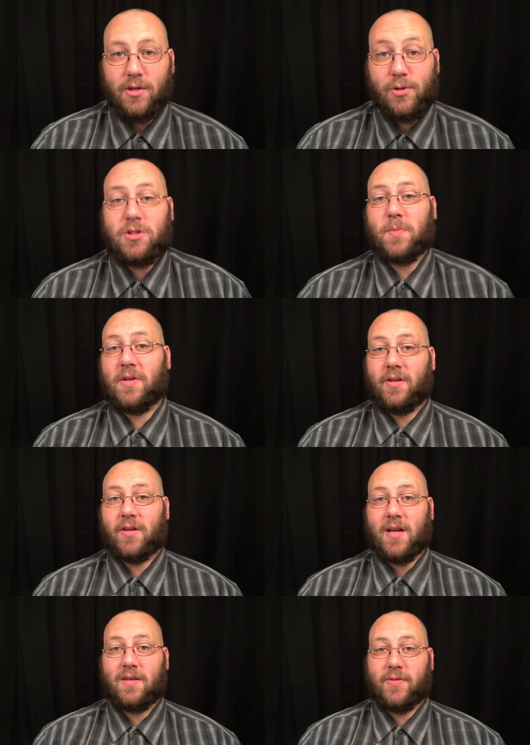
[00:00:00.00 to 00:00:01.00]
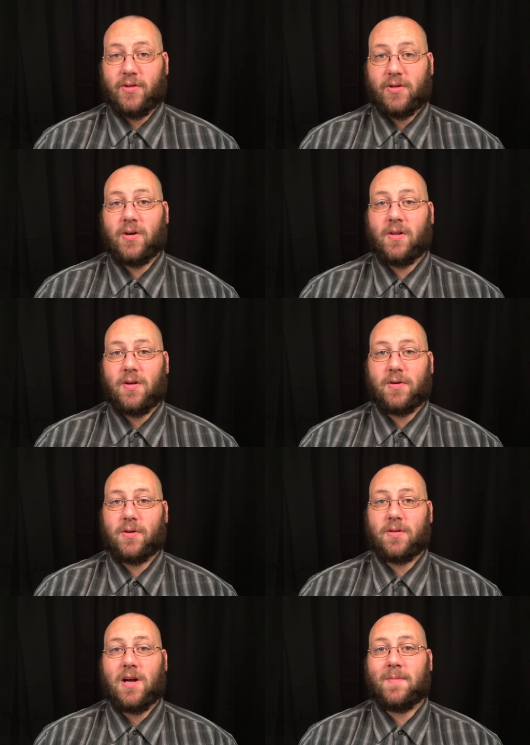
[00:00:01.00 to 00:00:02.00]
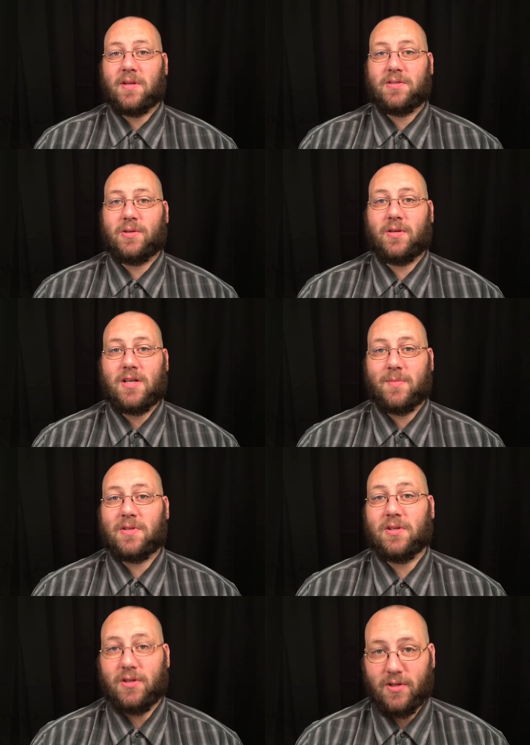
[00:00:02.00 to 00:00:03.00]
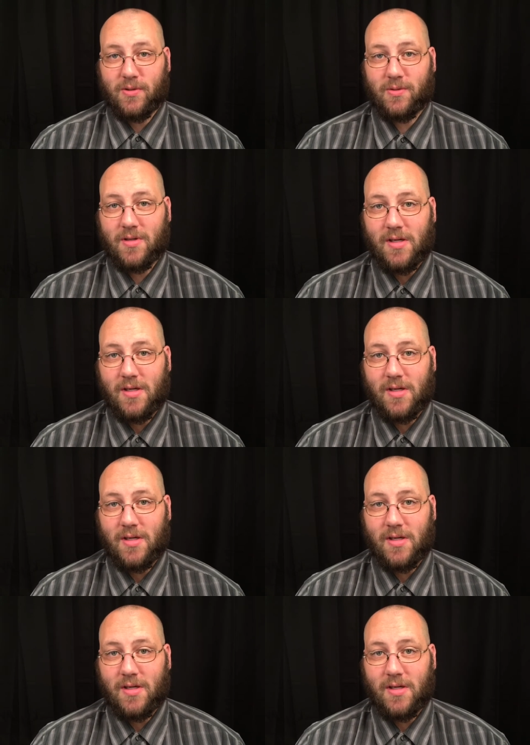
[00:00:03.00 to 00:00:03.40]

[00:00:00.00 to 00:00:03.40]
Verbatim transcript: You should be lookout for the Girl on Girl Comedy Tour coming to you.